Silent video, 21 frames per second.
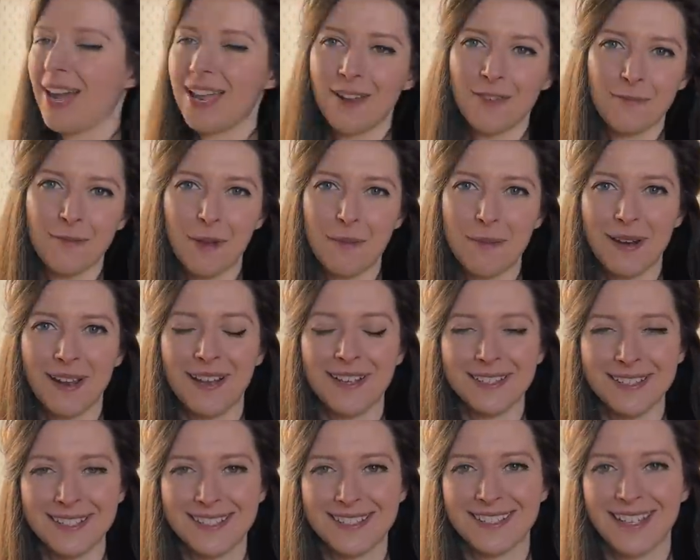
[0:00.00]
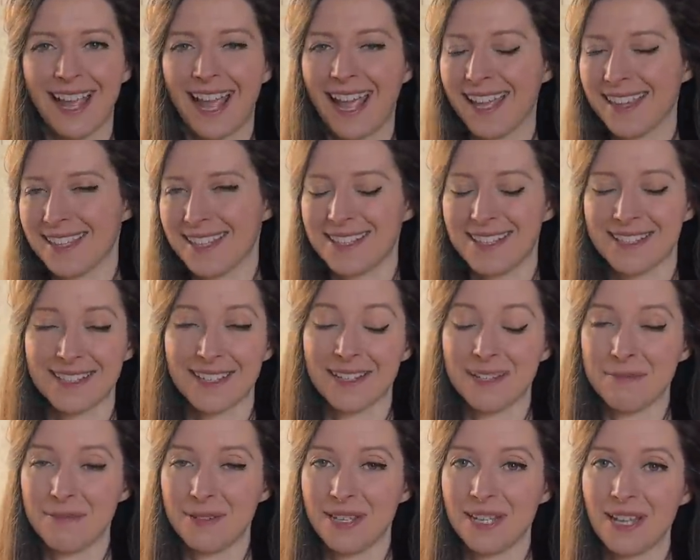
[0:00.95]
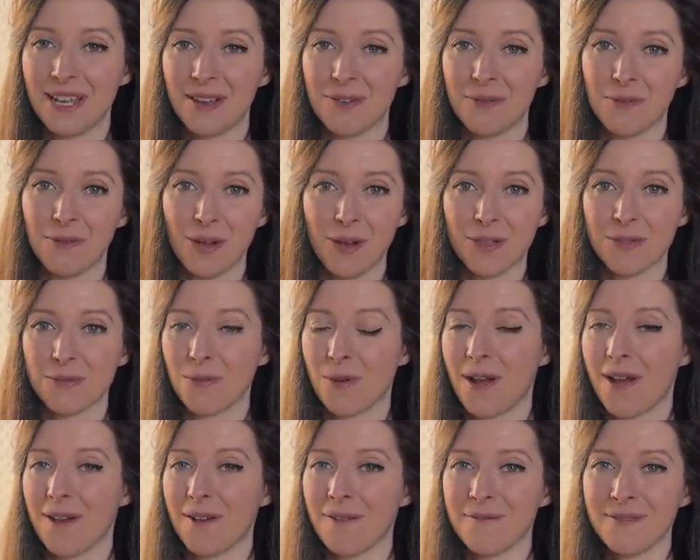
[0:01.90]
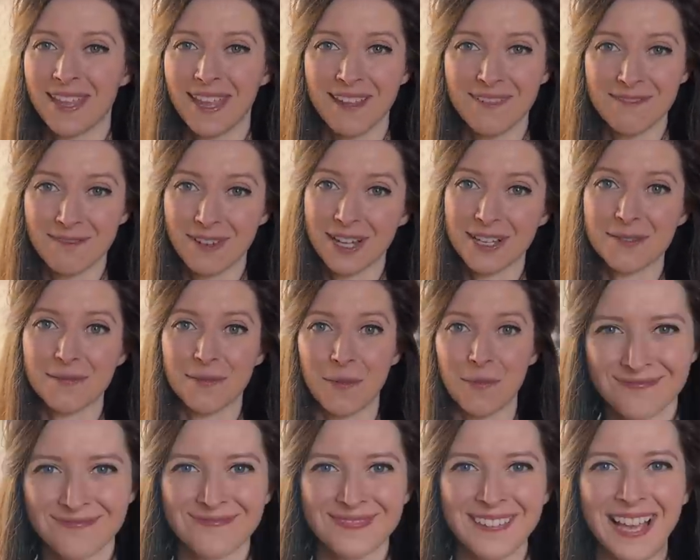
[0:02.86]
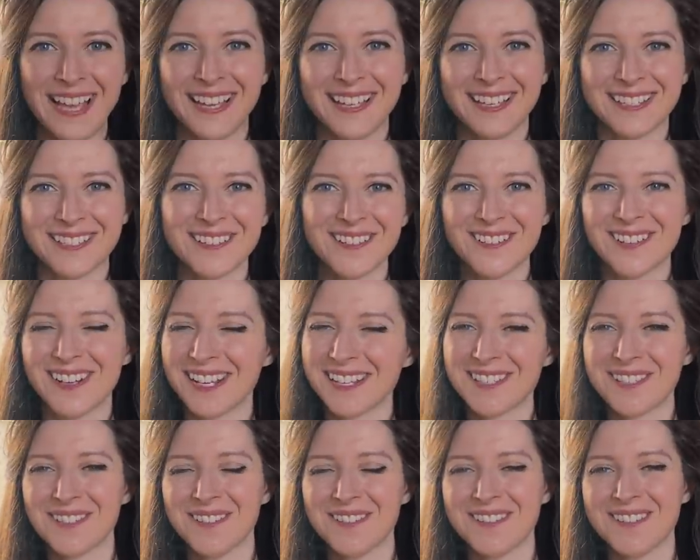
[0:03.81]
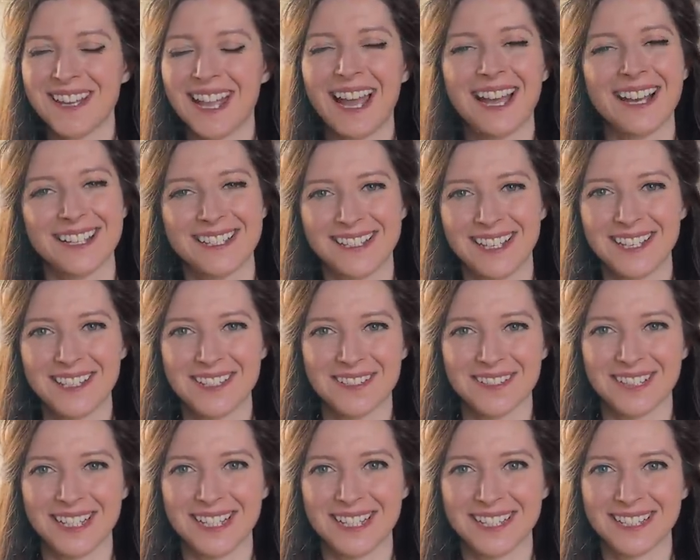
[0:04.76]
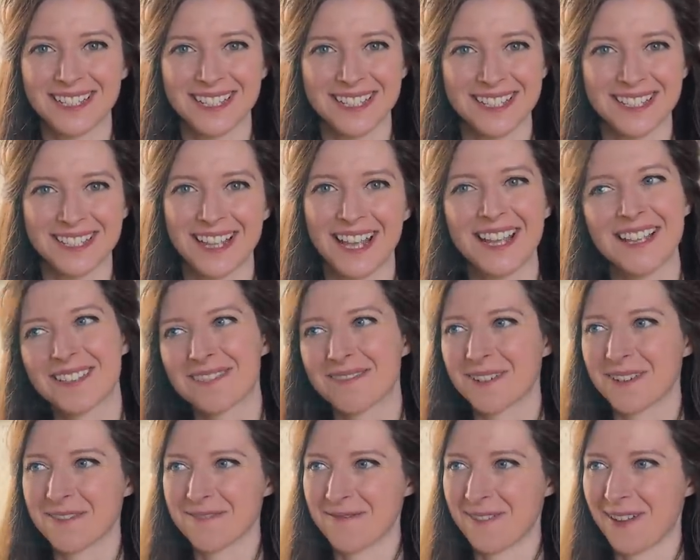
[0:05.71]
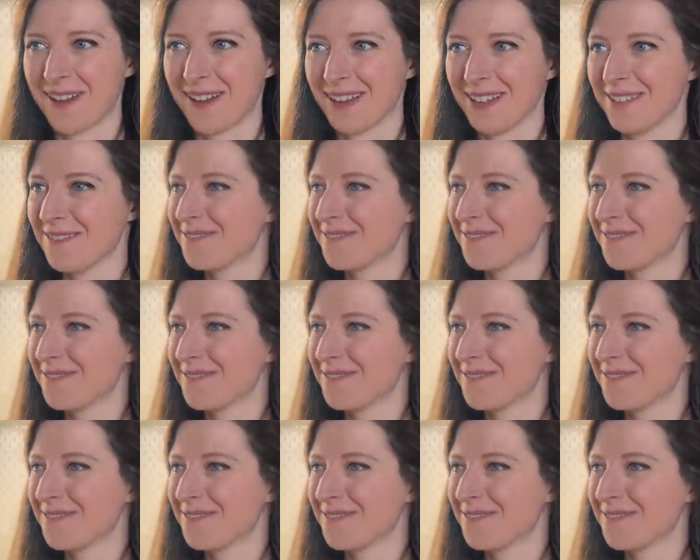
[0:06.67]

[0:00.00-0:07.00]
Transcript: love my plants and this is going to be a worthwhile investment. So let's talk accessories, because that's one of my